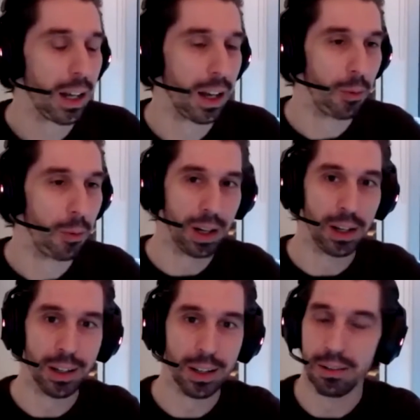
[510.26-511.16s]

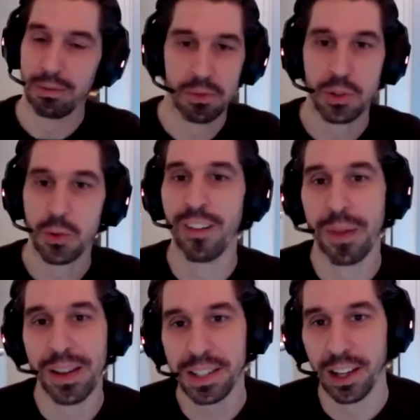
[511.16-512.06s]
12
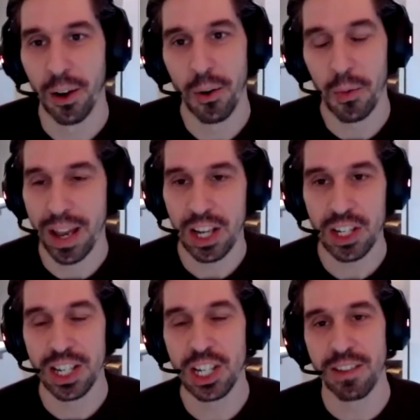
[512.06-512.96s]
months ago, we
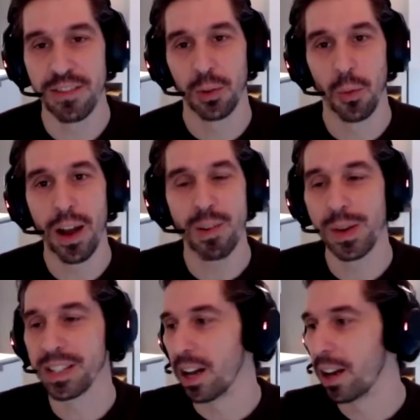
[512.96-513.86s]
actually shift away from
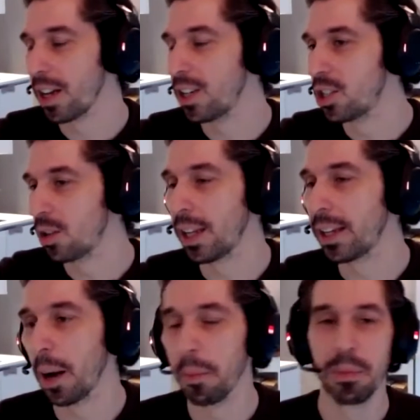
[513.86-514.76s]
Asana into
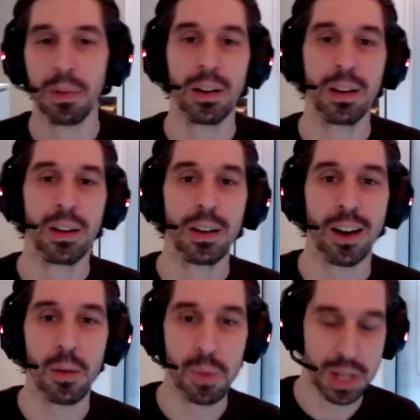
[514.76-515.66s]
ClickUp,
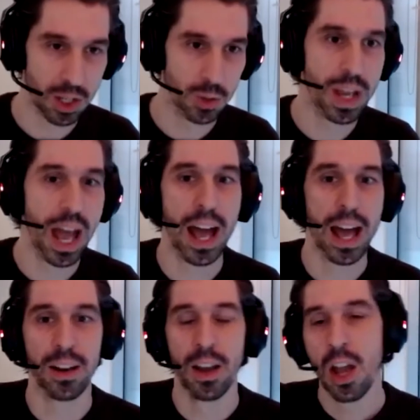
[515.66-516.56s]
right? Because we
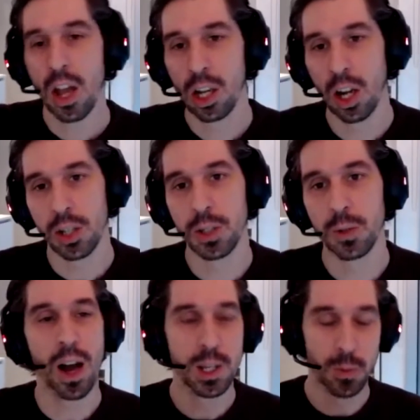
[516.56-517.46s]
had,
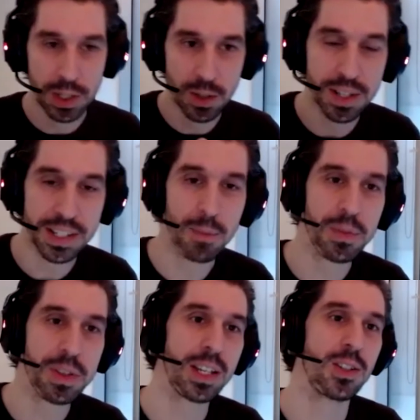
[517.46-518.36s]
cost-wise, we do the same
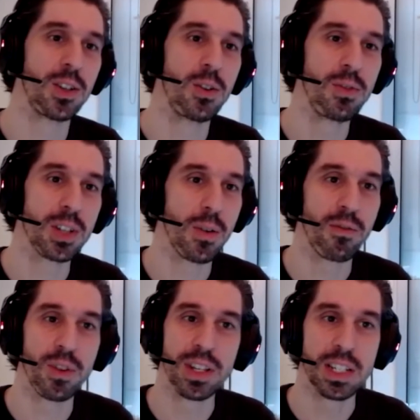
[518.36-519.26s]
thing as you. So
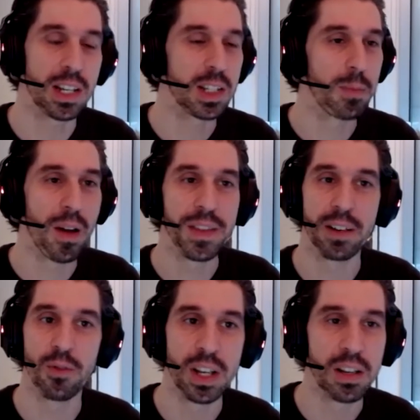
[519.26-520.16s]
every 6 months,
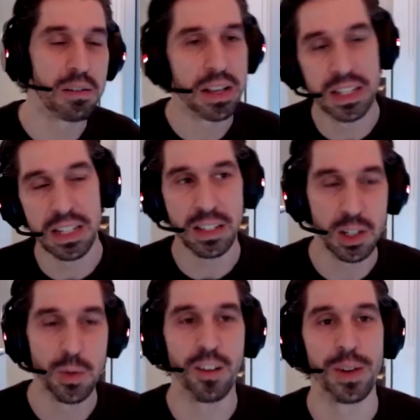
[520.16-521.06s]
every 6 to
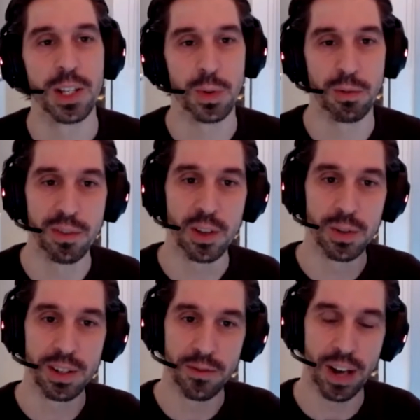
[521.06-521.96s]
12 months, we review
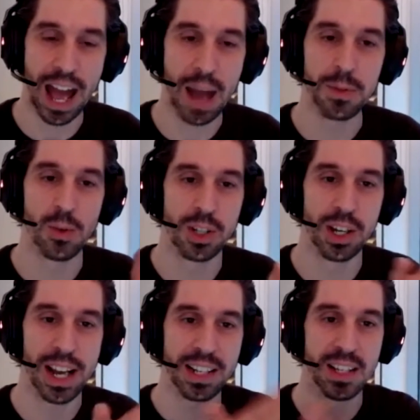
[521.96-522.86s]
different apps, who's
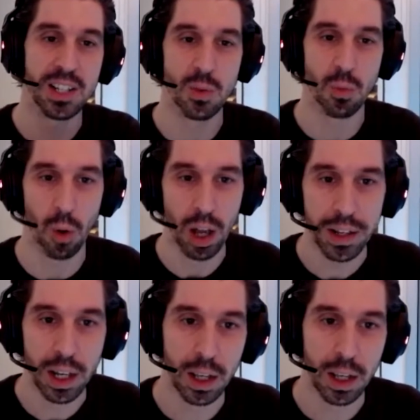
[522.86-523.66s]
got access to what.